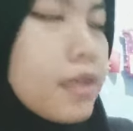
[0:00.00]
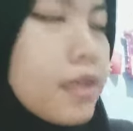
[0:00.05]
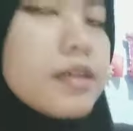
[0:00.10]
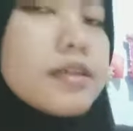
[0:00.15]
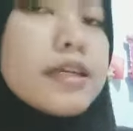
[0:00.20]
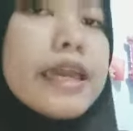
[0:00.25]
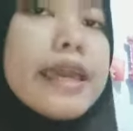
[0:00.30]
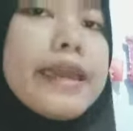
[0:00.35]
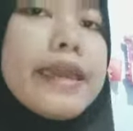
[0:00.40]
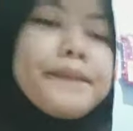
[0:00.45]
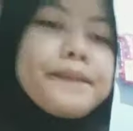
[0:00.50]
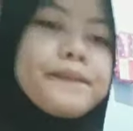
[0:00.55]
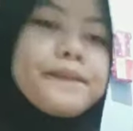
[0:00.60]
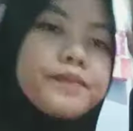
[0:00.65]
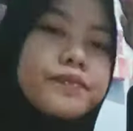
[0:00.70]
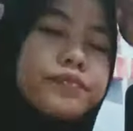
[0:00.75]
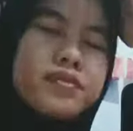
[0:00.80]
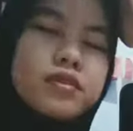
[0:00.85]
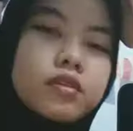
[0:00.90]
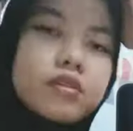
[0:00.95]
okay,
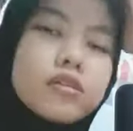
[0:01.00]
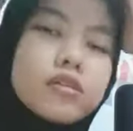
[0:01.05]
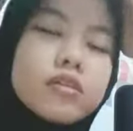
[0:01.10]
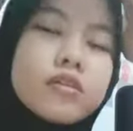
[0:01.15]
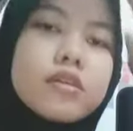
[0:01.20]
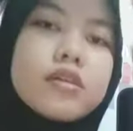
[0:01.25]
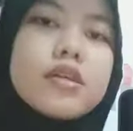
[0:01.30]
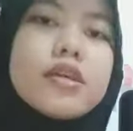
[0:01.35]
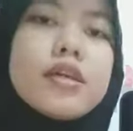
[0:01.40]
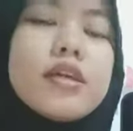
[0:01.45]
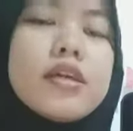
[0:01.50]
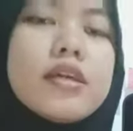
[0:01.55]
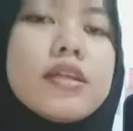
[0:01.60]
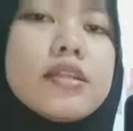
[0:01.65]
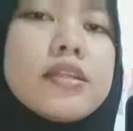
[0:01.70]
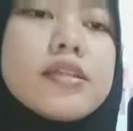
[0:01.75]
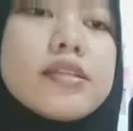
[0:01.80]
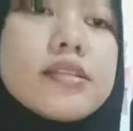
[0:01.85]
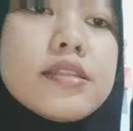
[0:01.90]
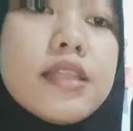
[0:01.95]
in
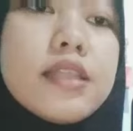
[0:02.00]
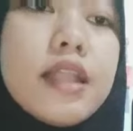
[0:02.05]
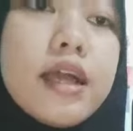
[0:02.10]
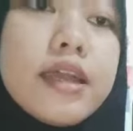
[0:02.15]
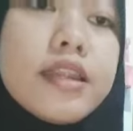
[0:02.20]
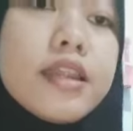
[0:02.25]
this slide,